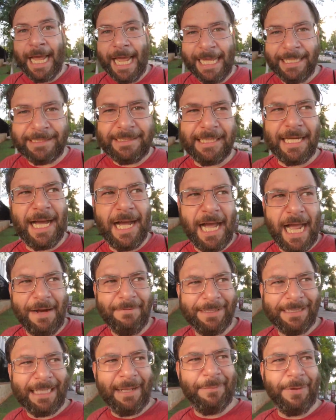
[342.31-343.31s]
it's uh,
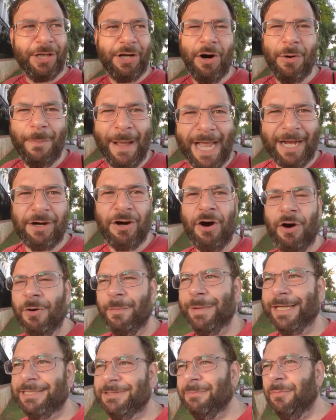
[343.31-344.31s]
every time we go back
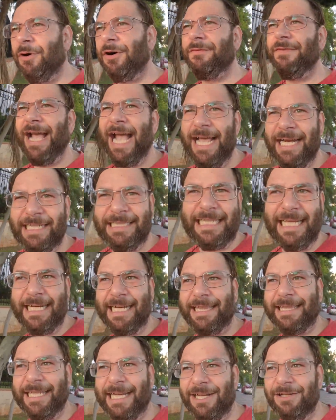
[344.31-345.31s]
home, it's more of a headache than
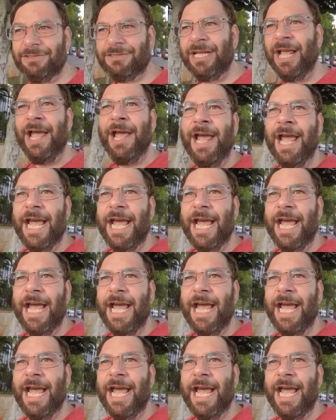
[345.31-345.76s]
anything else.